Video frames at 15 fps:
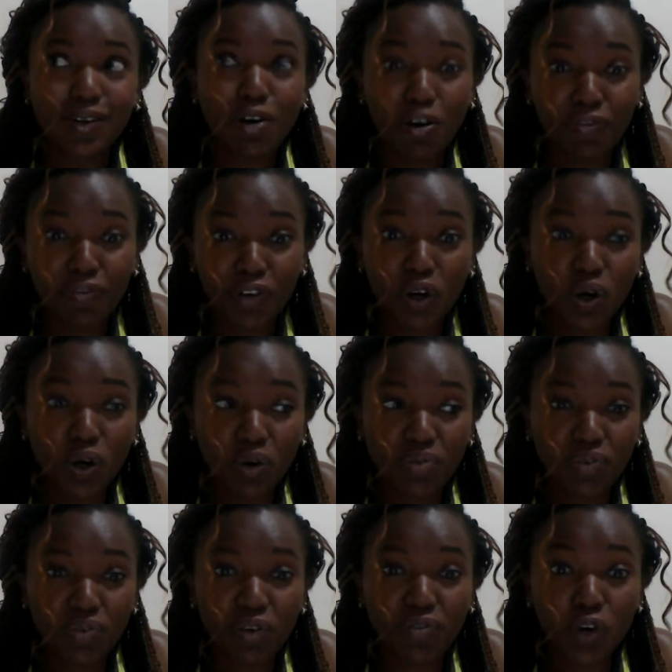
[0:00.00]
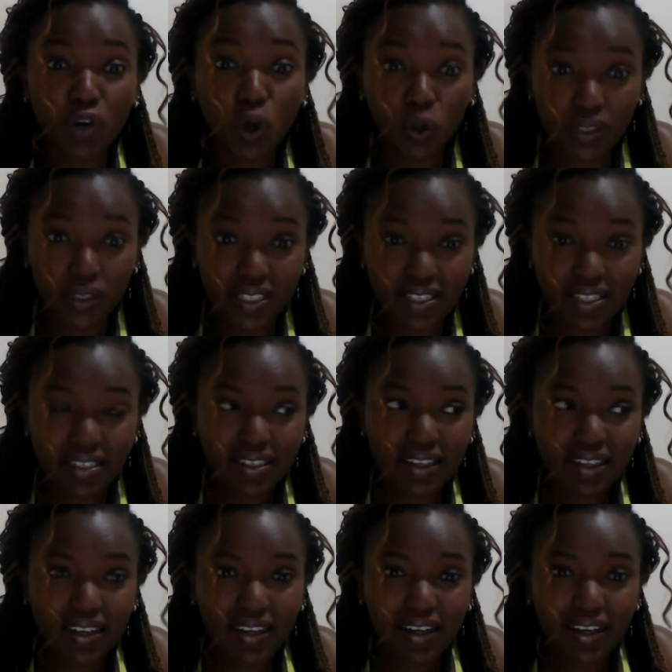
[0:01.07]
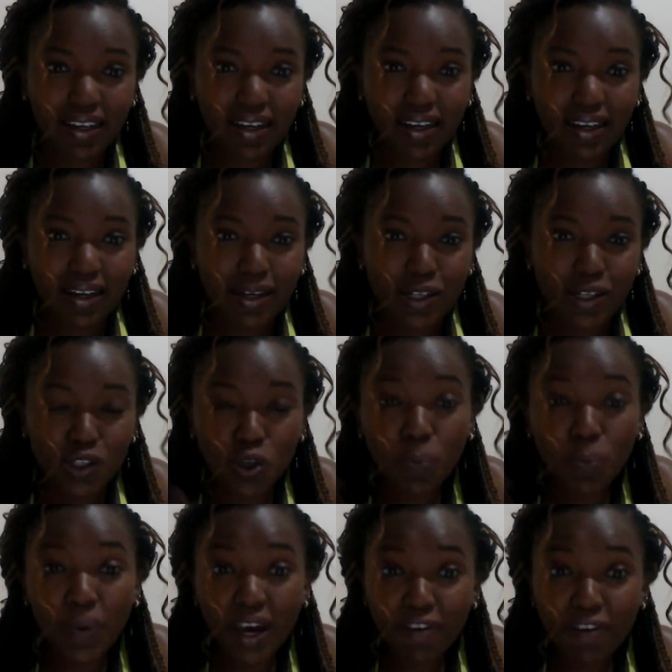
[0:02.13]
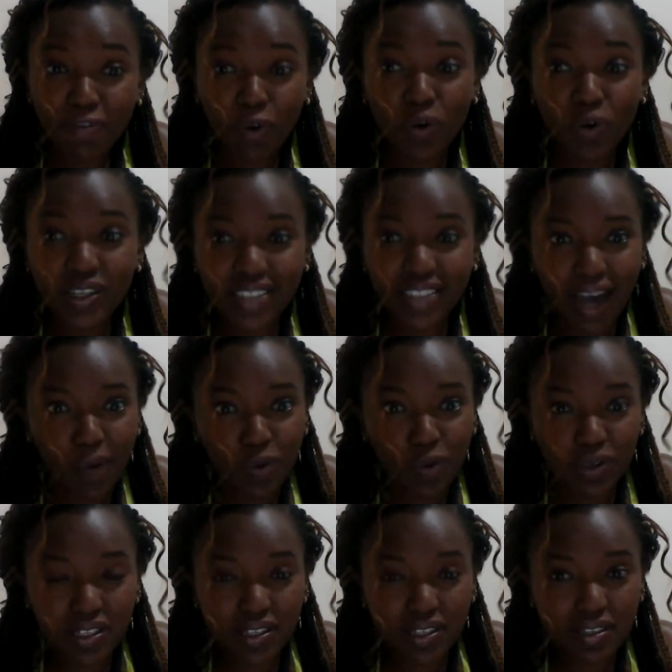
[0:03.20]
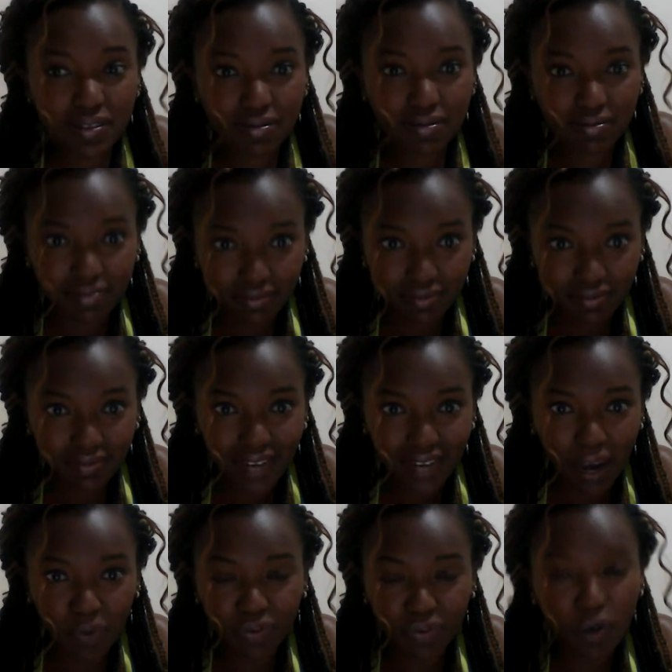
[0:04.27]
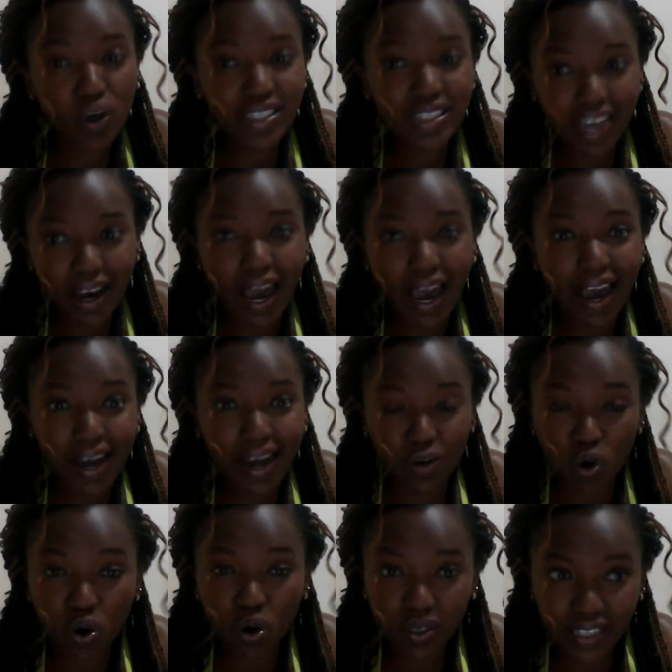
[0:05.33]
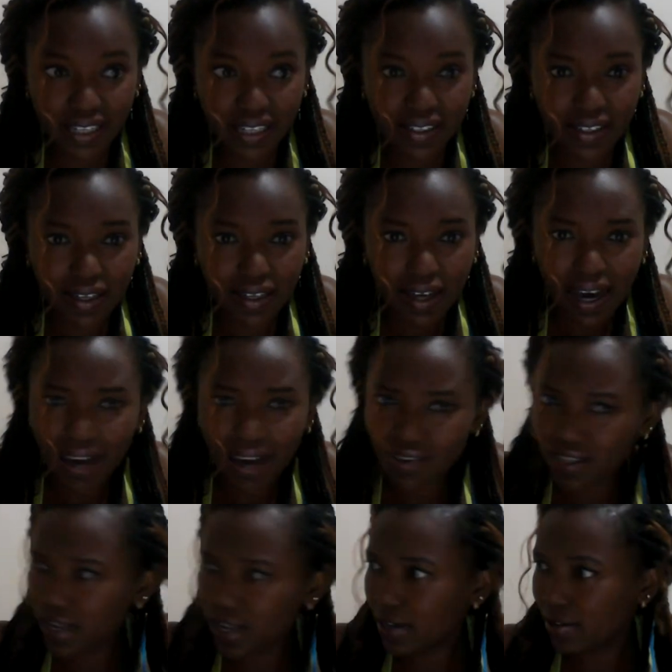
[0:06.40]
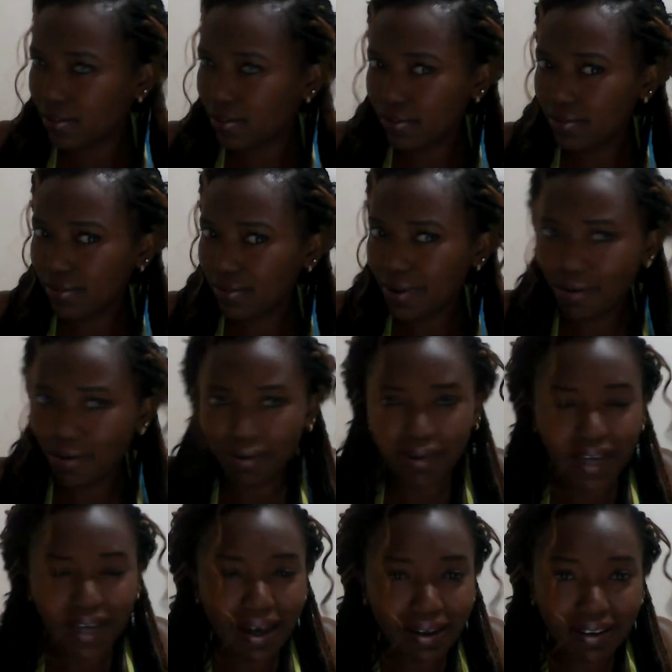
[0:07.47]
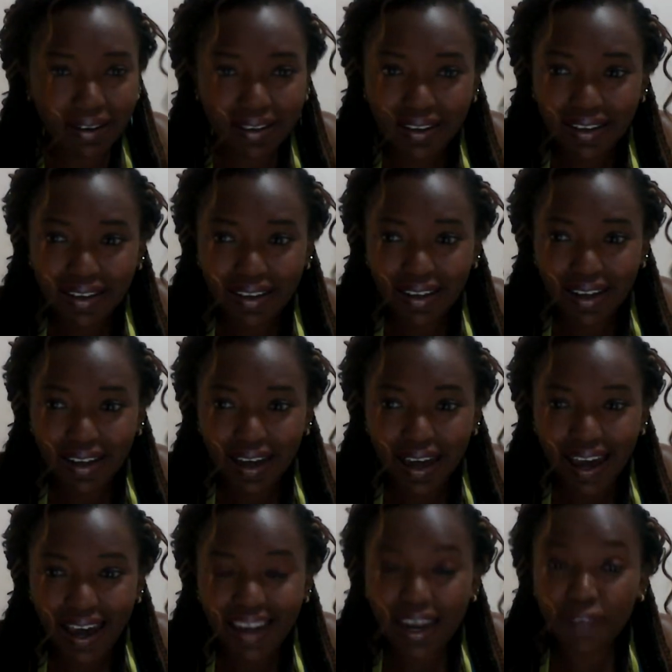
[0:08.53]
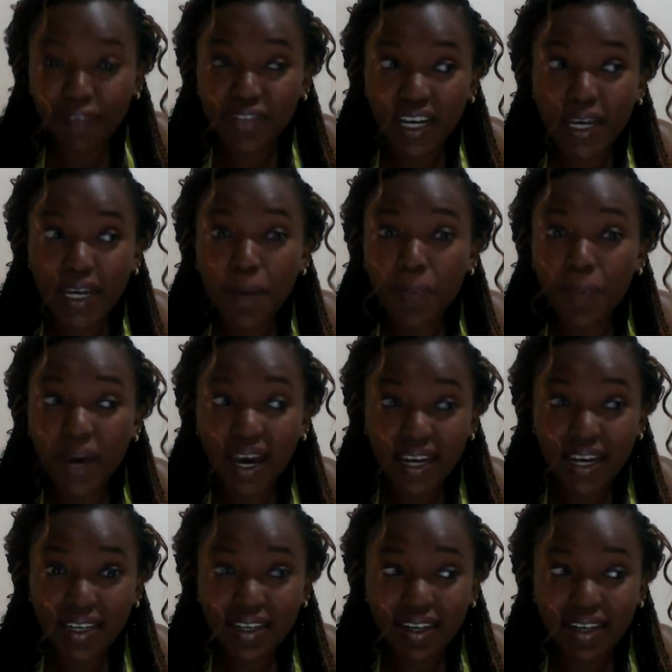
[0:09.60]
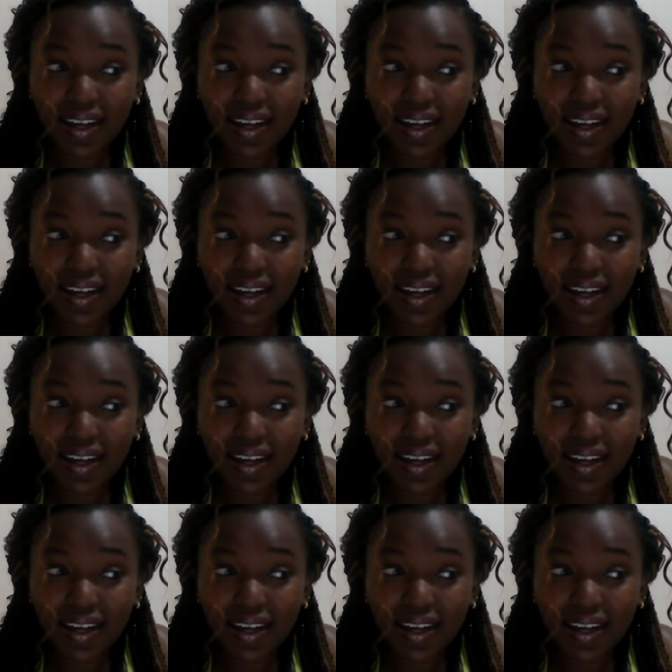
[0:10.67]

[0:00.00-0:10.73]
of notes to pay for what I had ordered. And I was like, oh, okay. And after he paid,